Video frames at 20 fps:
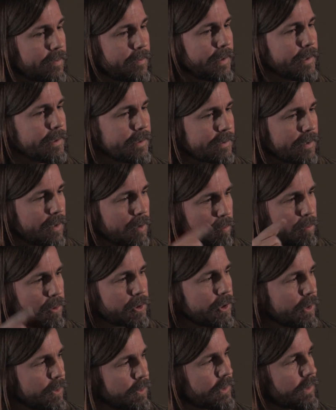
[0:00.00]
things that are
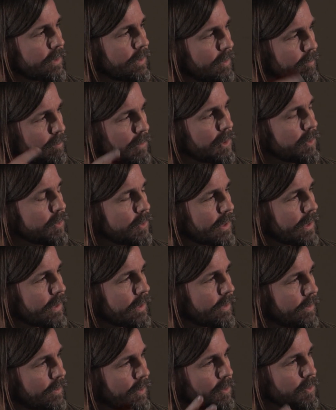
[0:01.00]
producing the
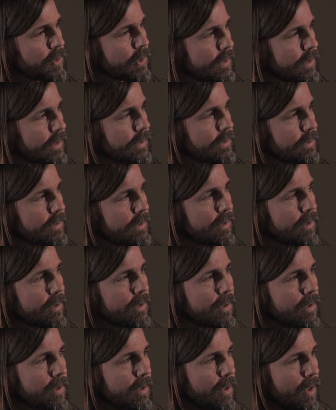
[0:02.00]
music, and those things
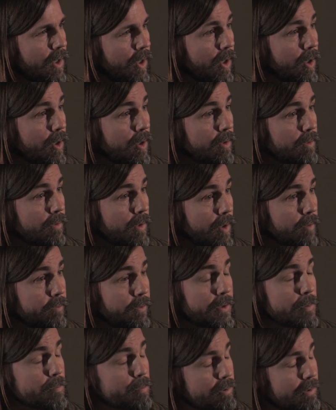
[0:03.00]
are
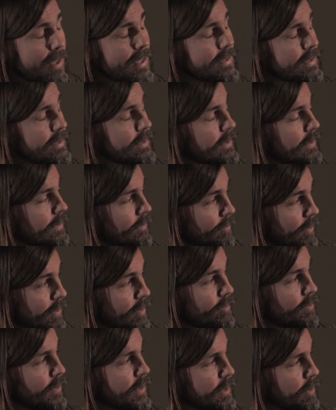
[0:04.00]
very present and very
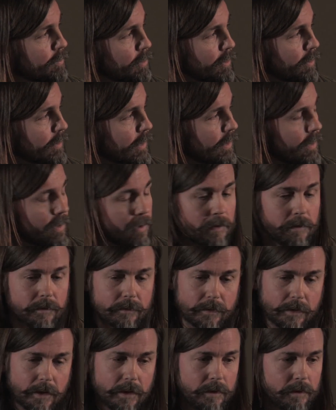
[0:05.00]
visible. They're
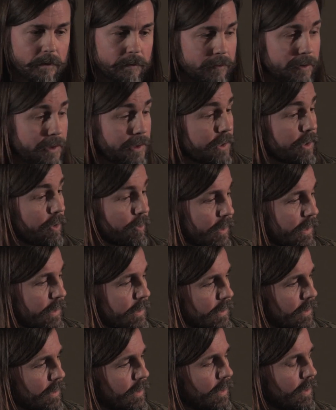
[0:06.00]
not discrete.